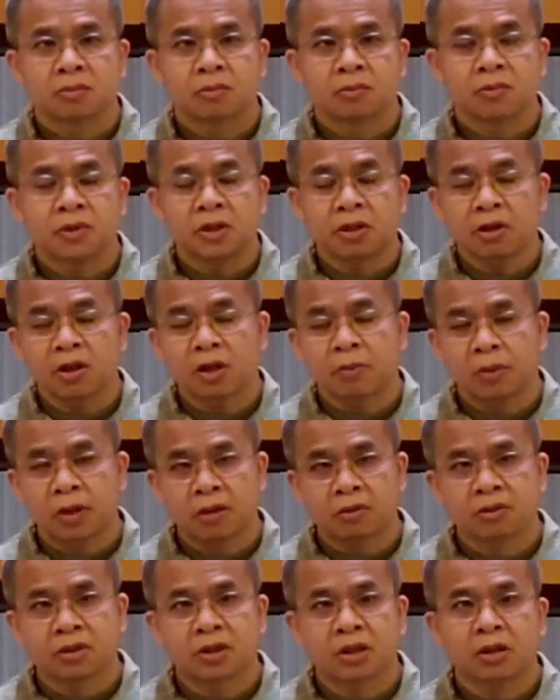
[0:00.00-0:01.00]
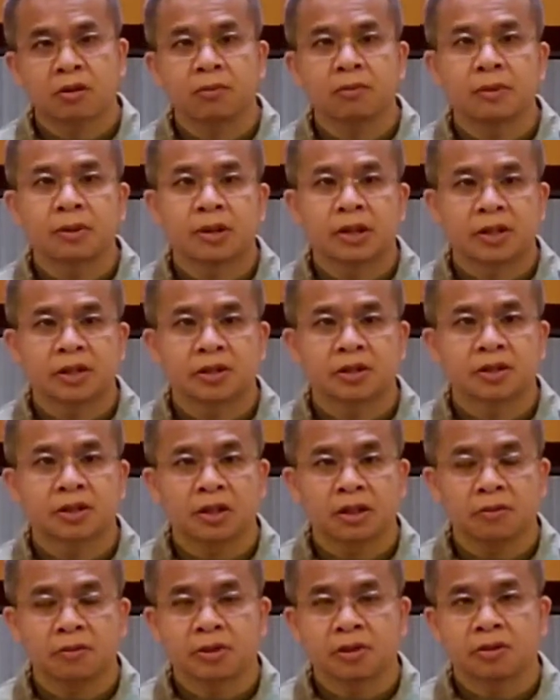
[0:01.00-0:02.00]
we talk about selfless
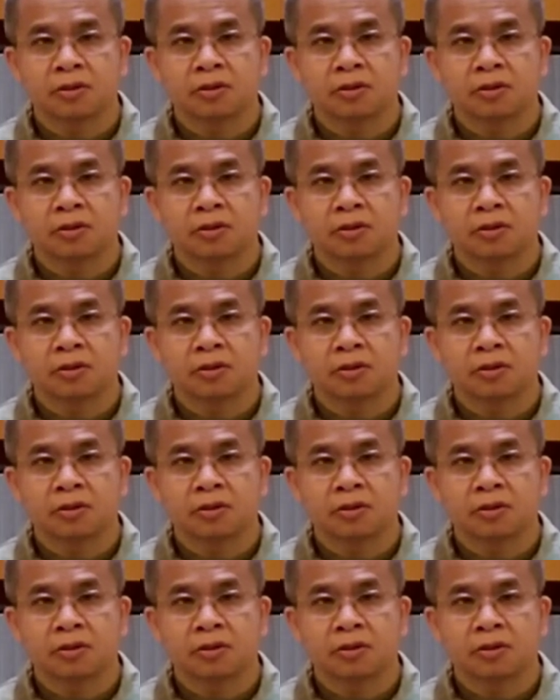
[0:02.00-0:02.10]
service.